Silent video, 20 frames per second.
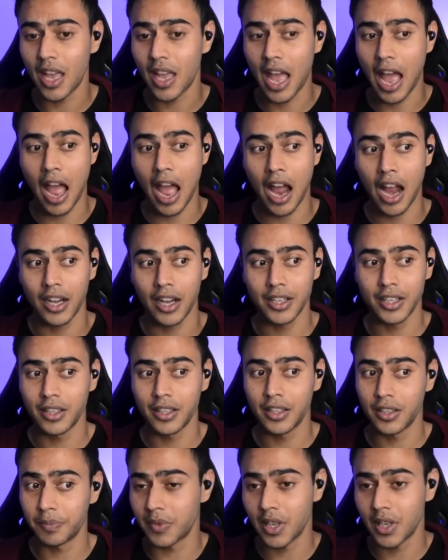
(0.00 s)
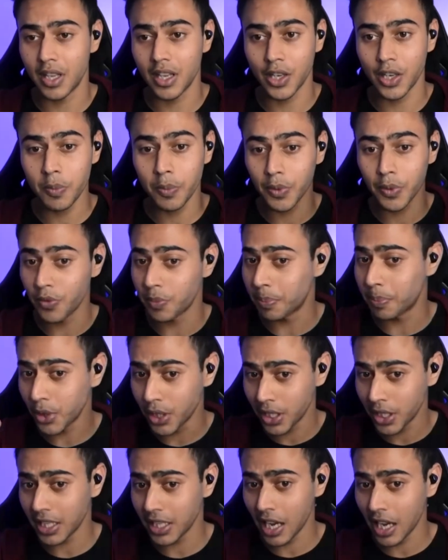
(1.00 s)
and you
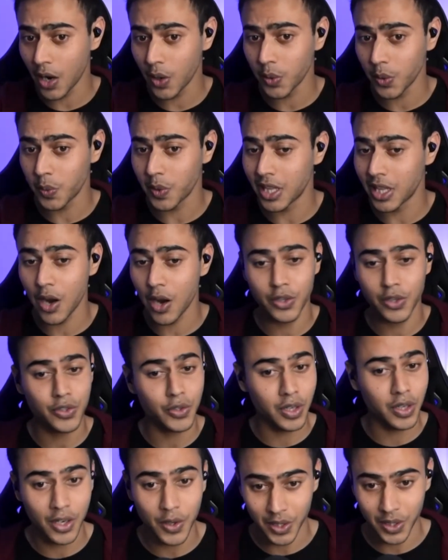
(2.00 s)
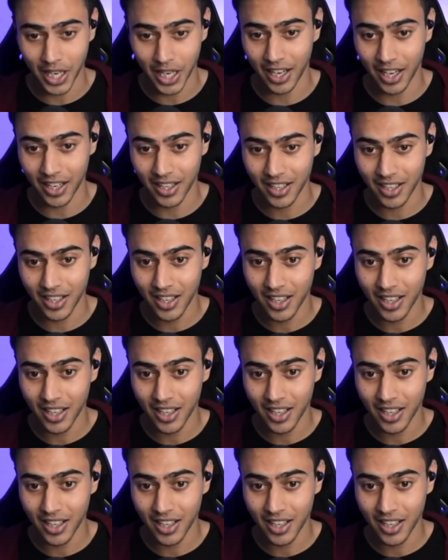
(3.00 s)
put it out without sugarcoating it.